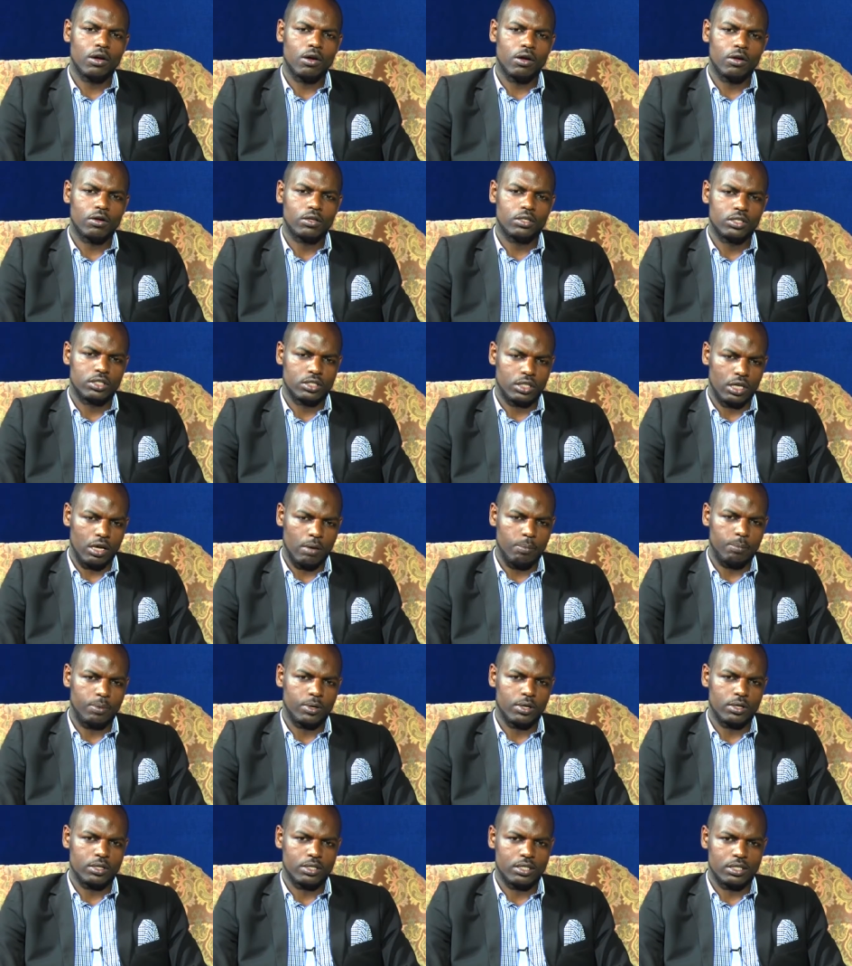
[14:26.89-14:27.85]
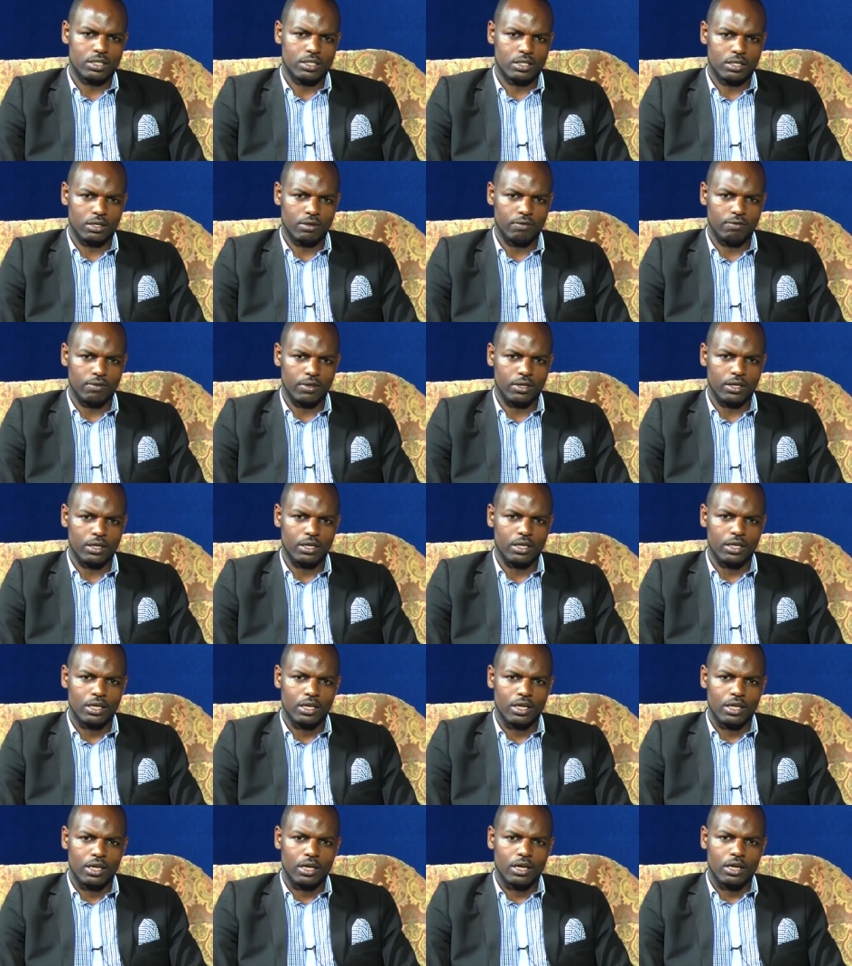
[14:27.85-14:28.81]
on Champions TV.
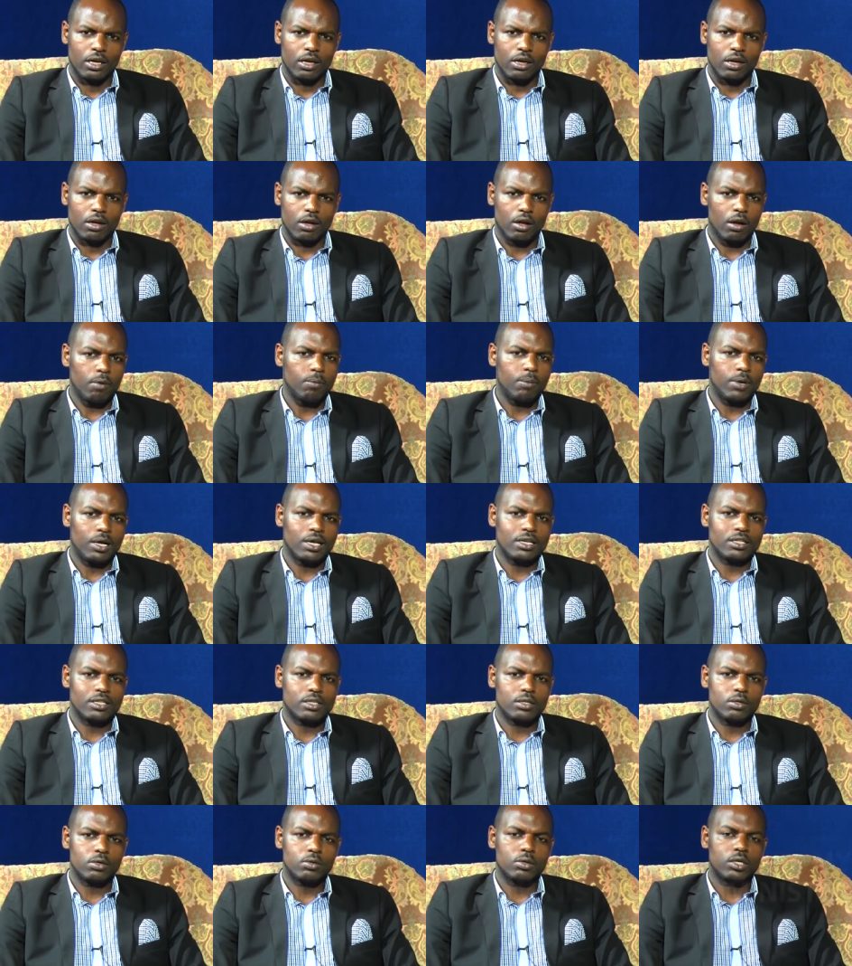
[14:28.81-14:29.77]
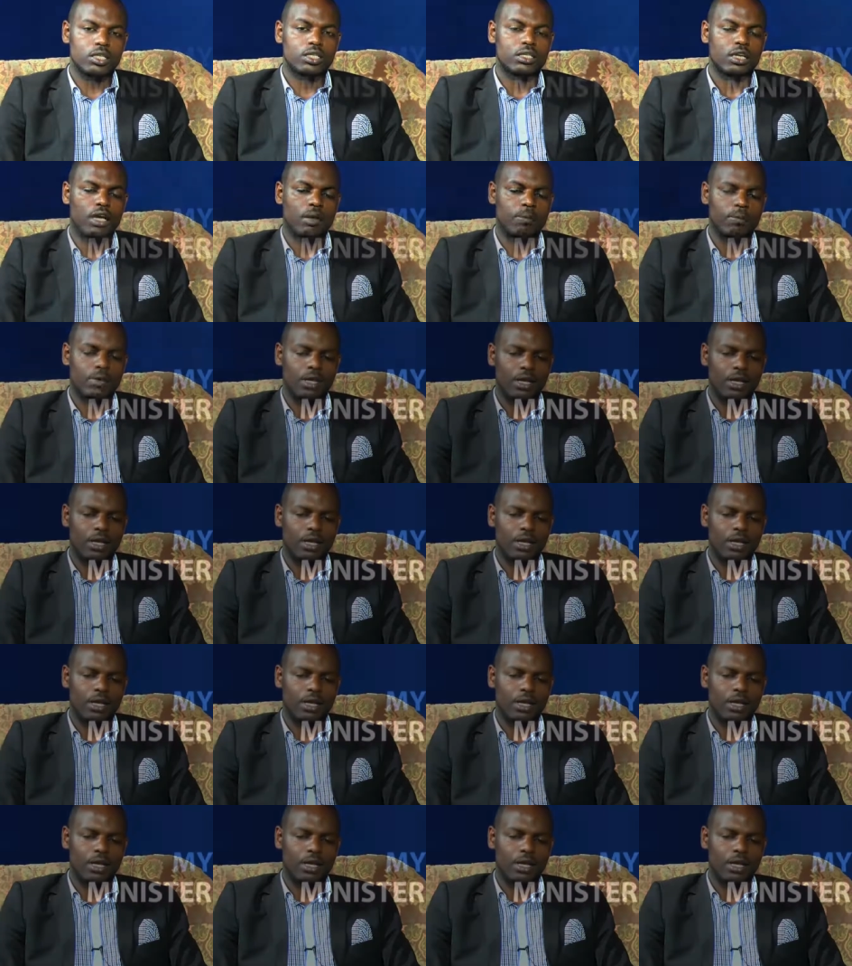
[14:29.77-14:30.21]
God bless you. We shall be